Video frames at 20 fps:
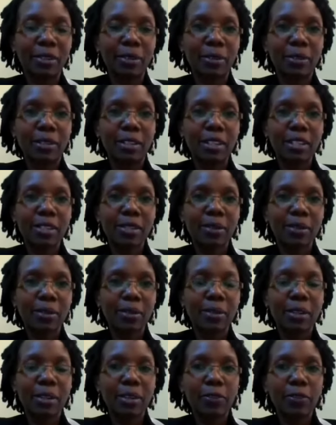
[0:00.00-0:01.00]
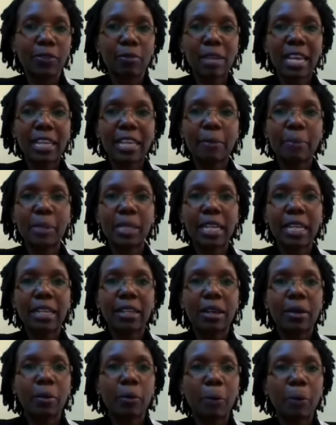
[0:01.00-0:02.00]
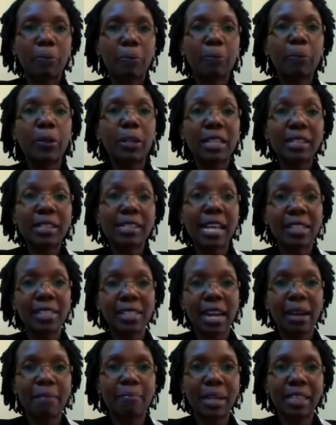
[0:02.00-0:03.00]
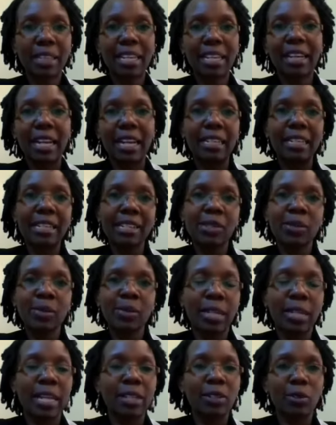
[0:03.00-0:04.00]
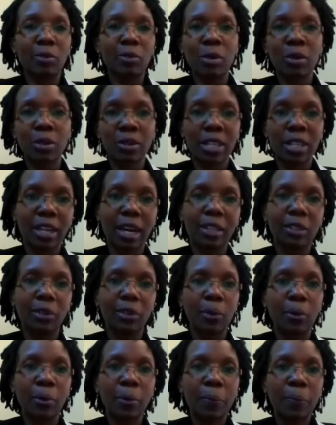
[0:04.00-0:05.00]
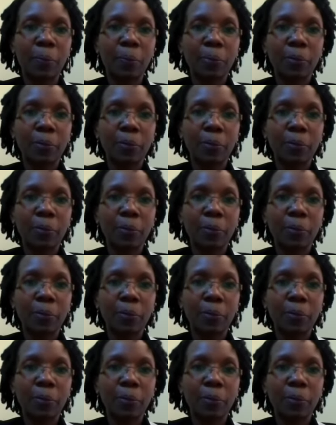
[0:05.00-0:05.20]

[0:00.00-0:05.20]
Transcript: You know, so for me, I keep saying when people lease a shamba, they can lease today and tomorrow they can go.